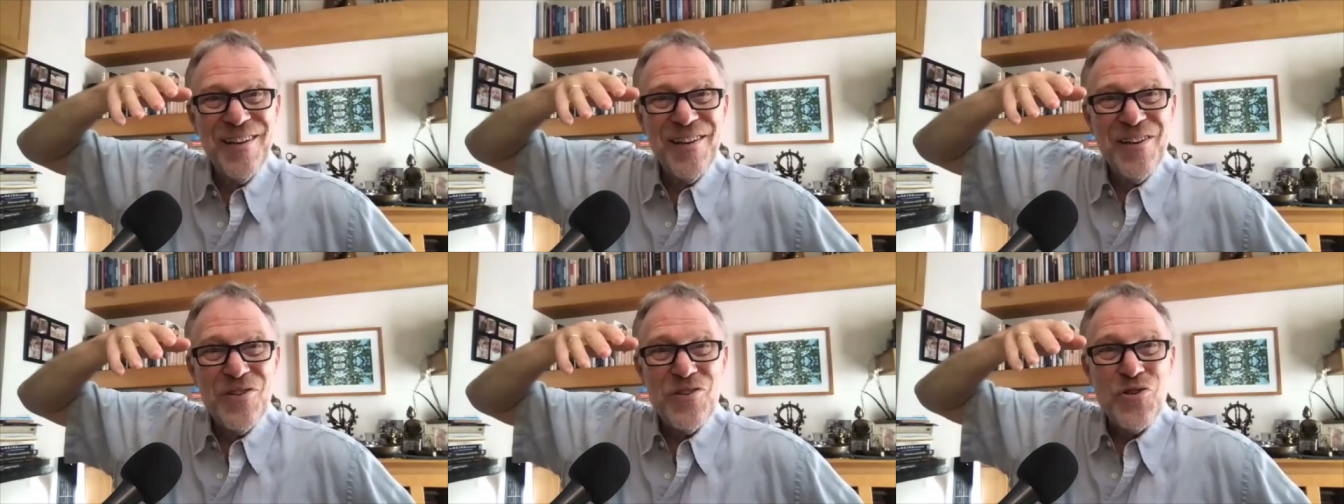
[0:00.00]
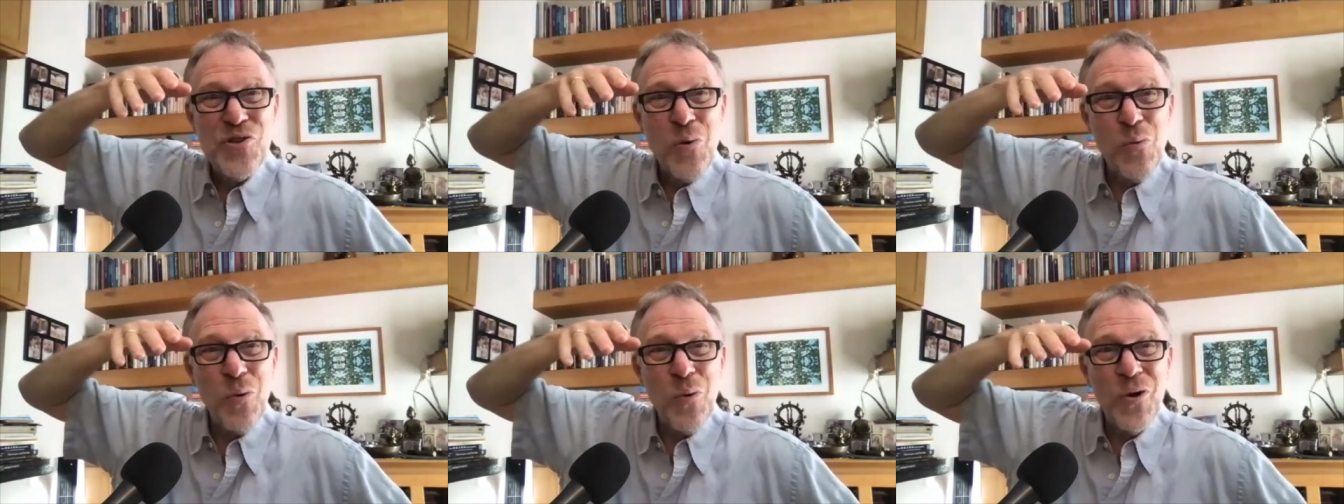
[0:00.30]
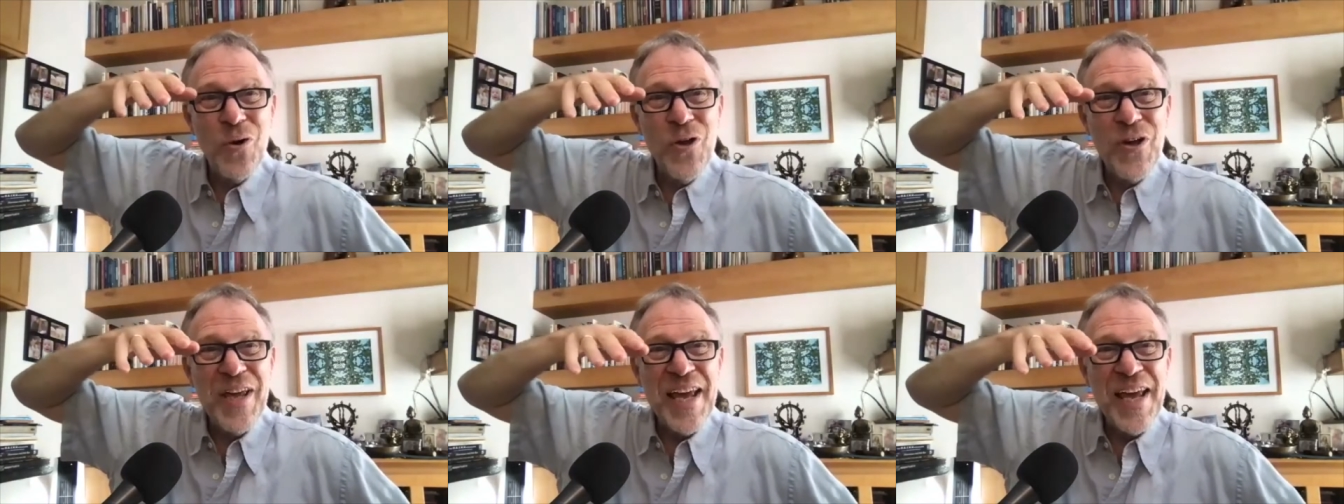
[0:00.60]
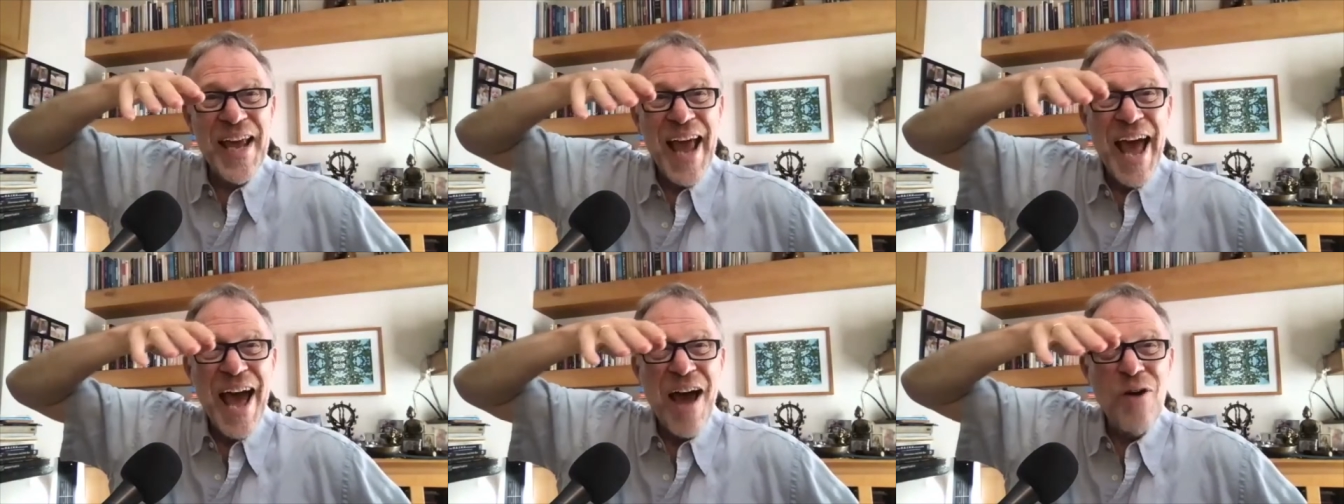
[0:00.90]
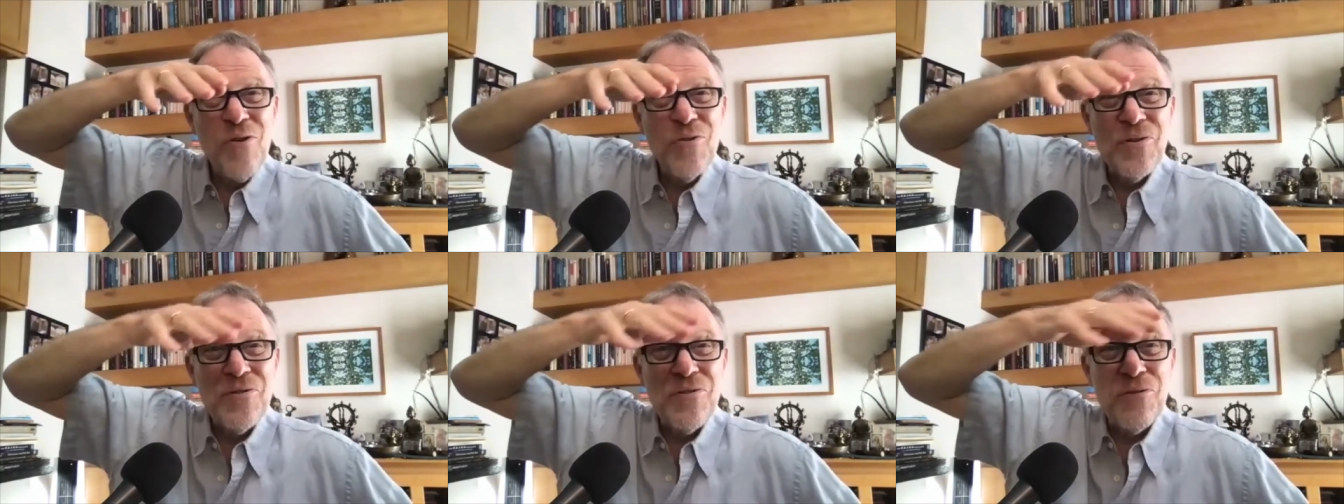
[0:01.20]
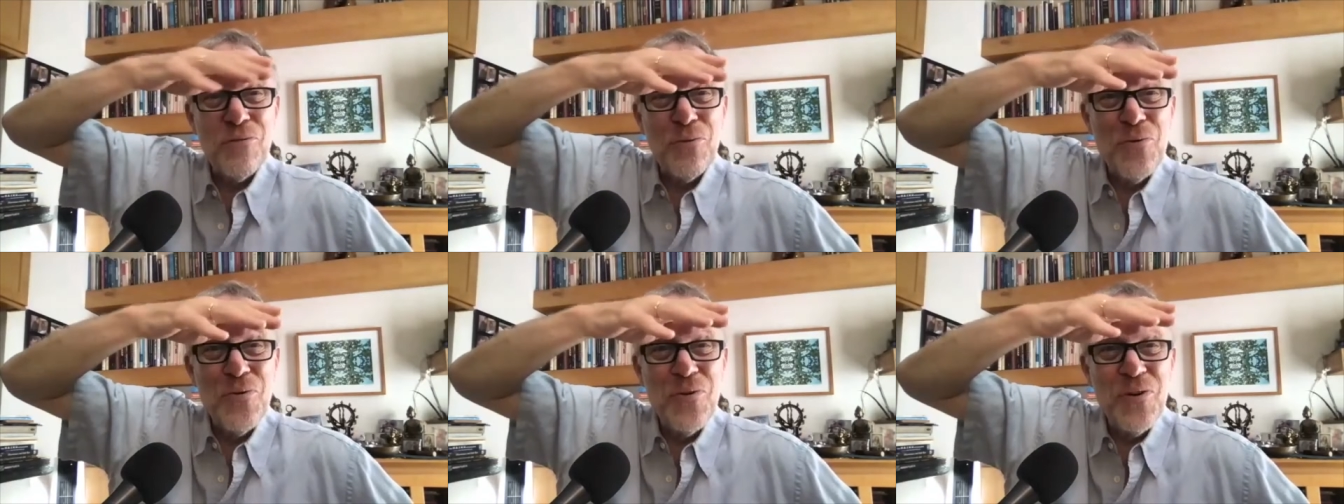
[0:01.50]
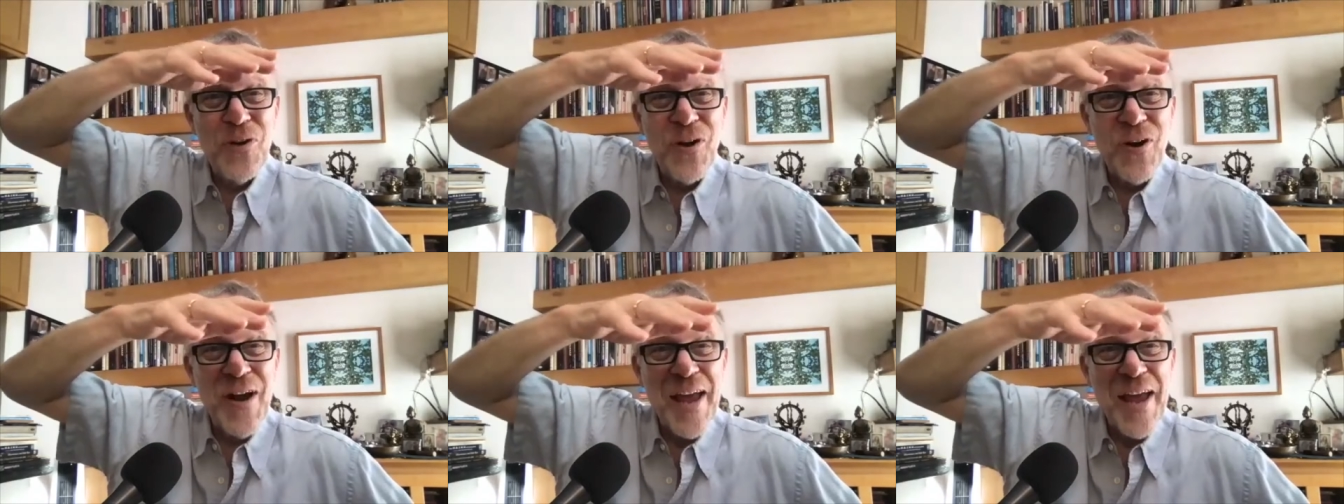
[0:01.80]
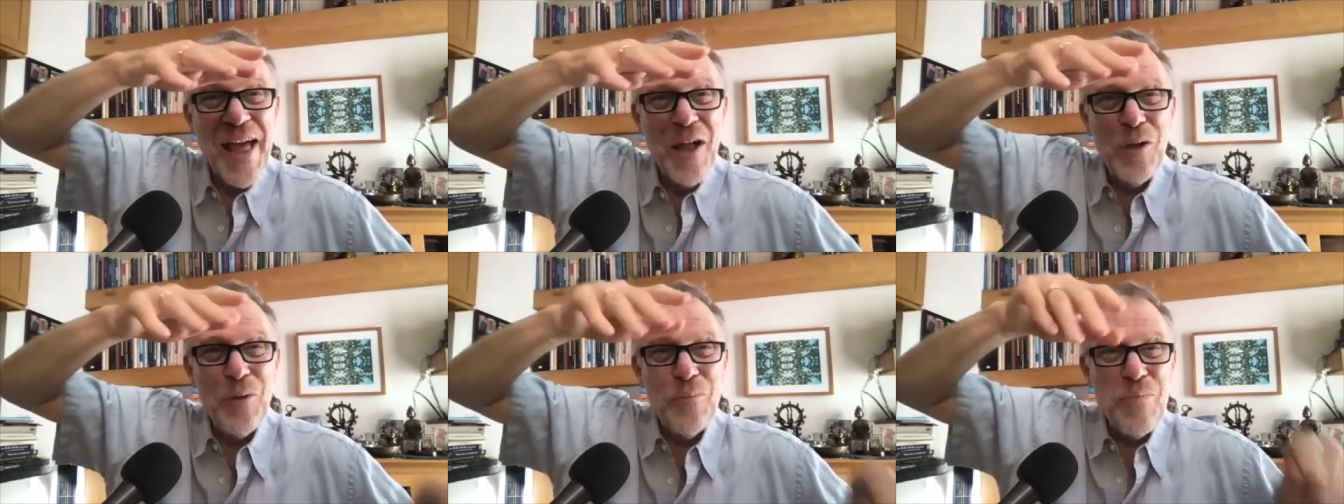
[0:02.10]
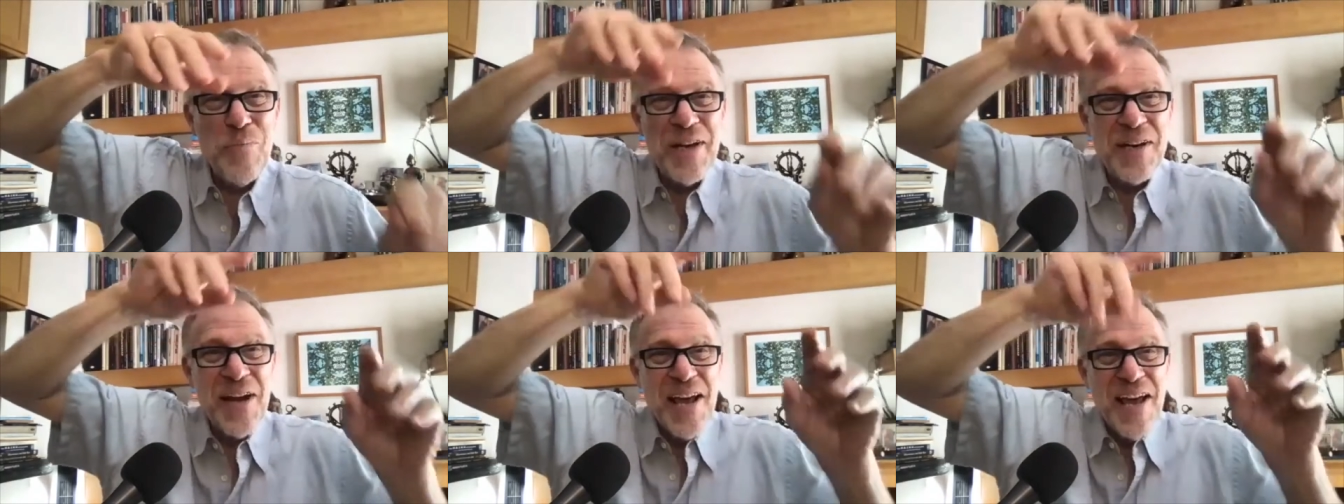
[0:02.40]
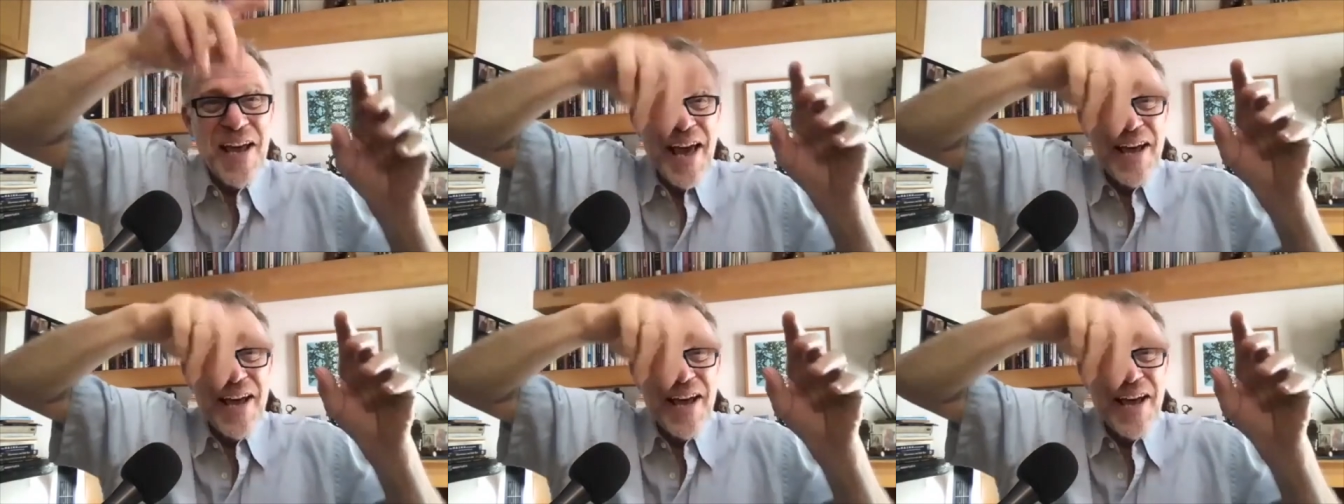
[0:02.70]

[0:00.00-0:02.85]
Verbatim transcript: So we're looking out through her helmet